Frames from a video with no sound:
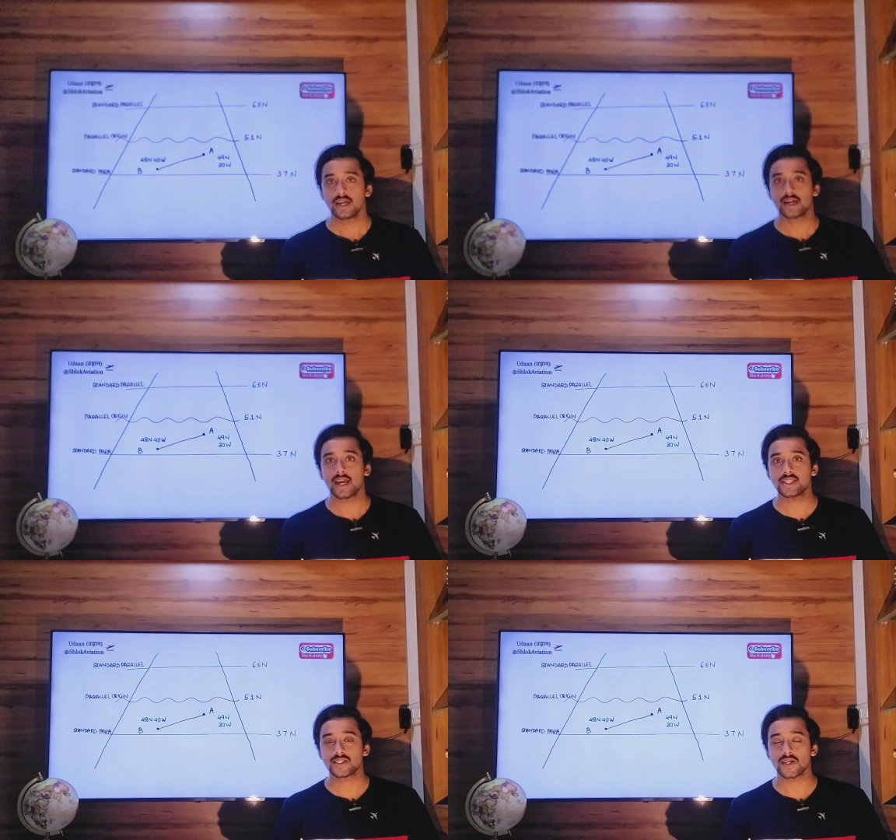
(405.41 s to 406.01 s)

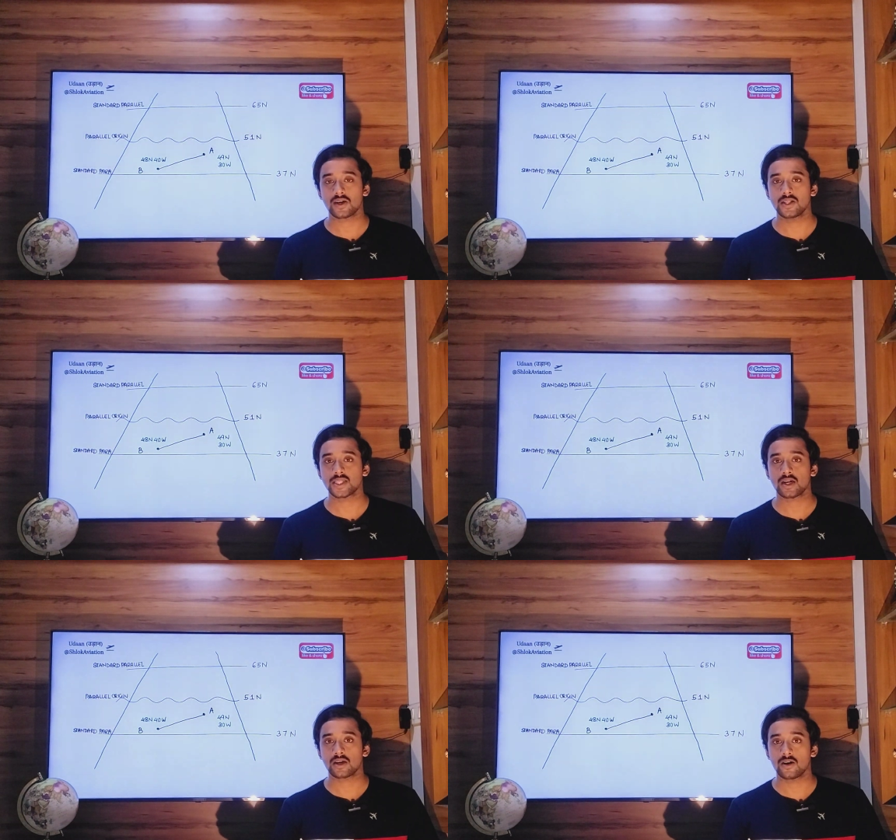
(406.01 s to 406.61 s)
great circles
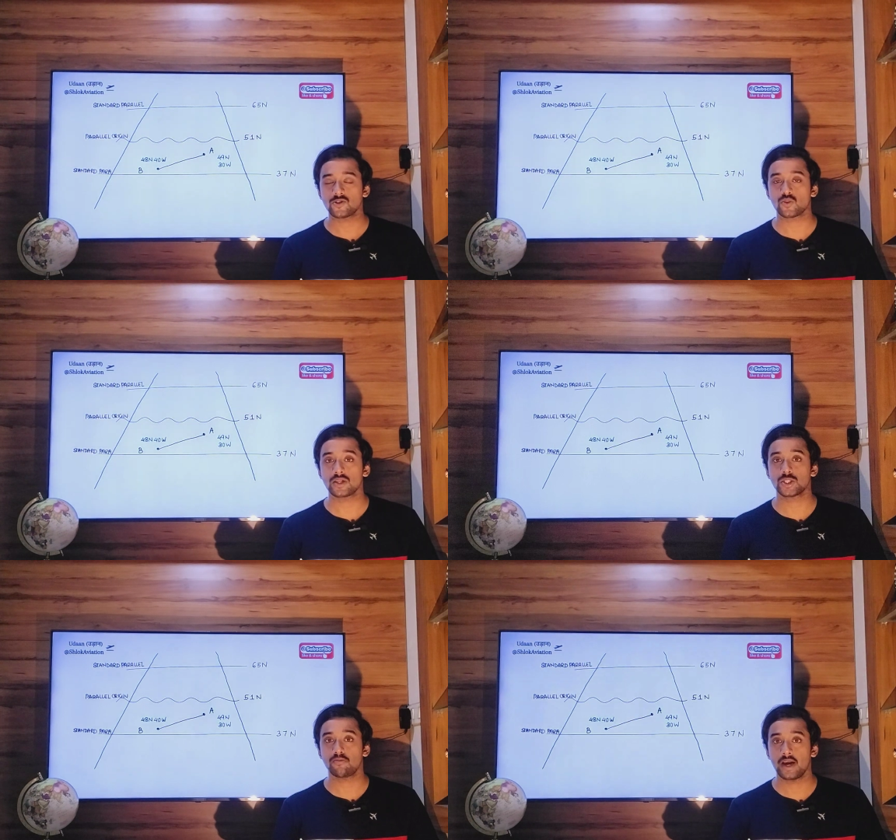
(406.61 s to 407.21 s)
are curves
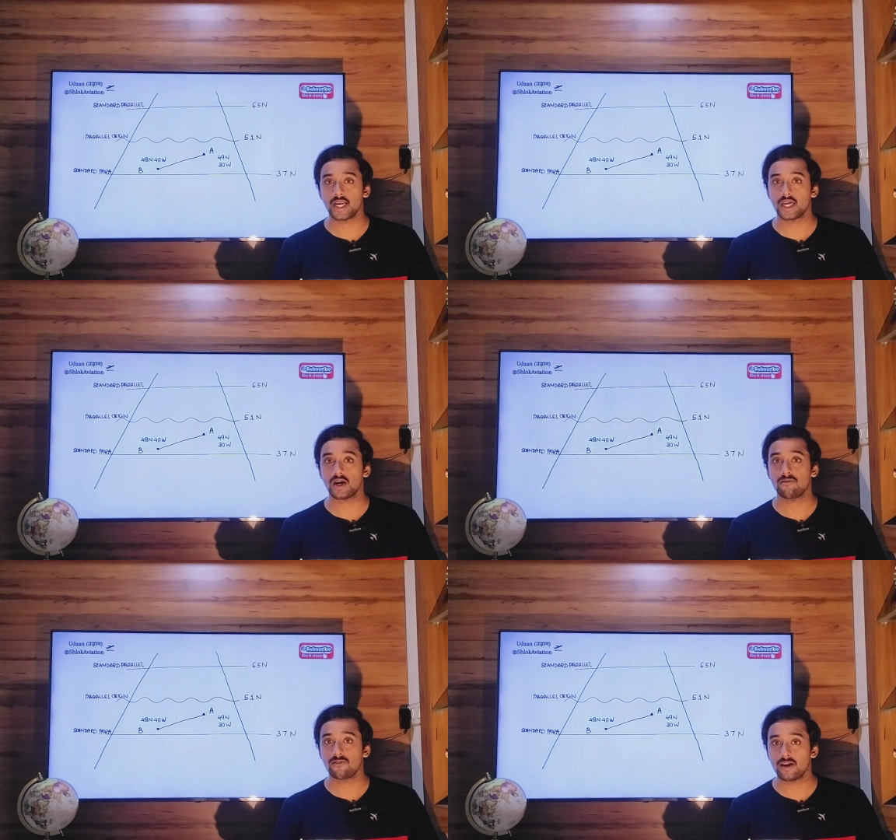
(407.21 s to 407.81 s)
which bend
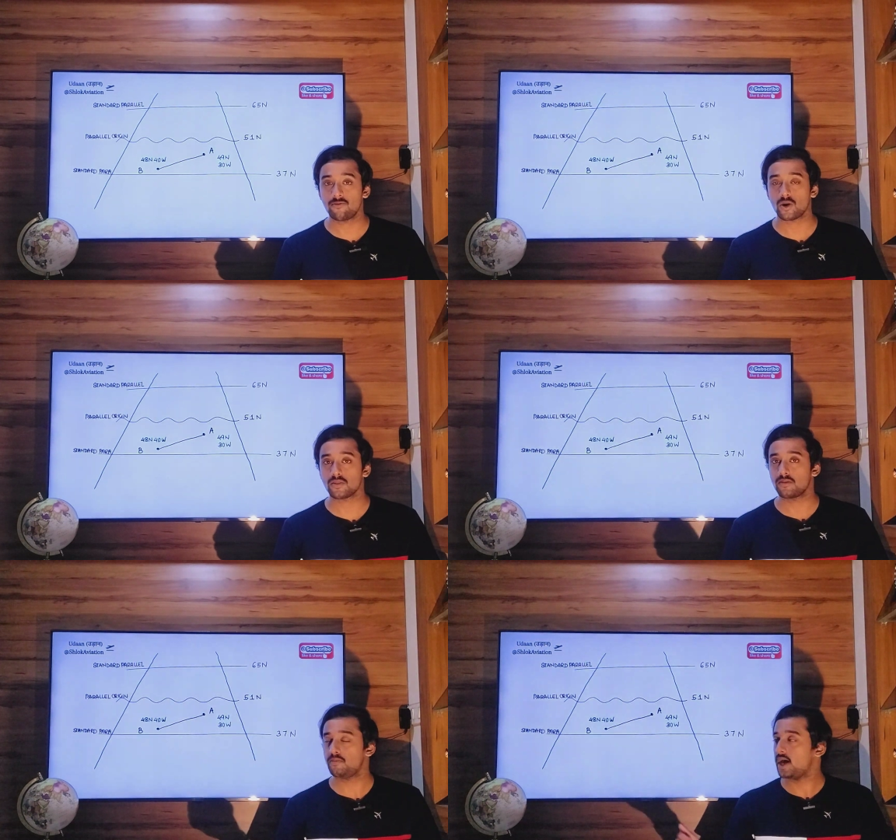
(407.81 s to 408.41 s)
away from
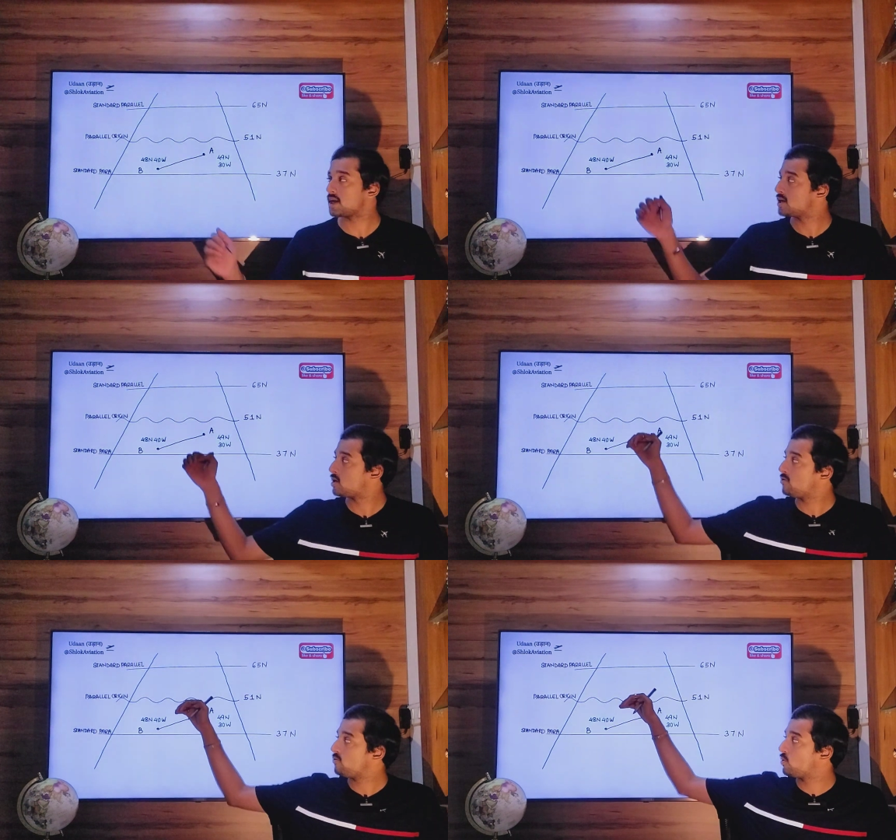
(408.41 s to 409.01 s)
the parallel
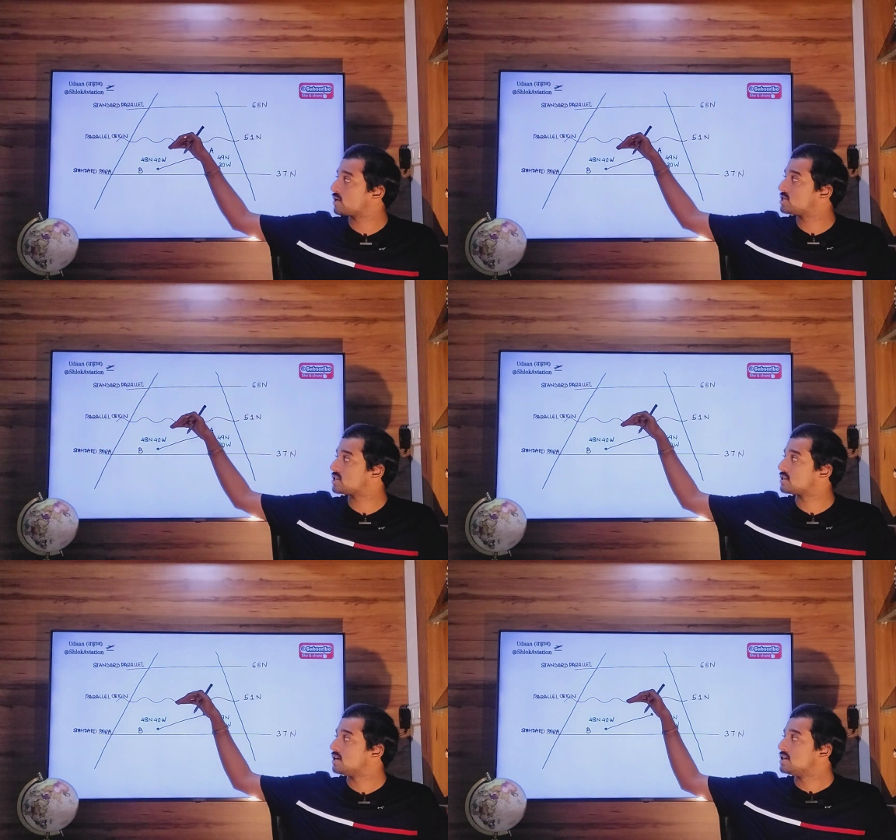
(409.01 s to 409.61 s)
of origin.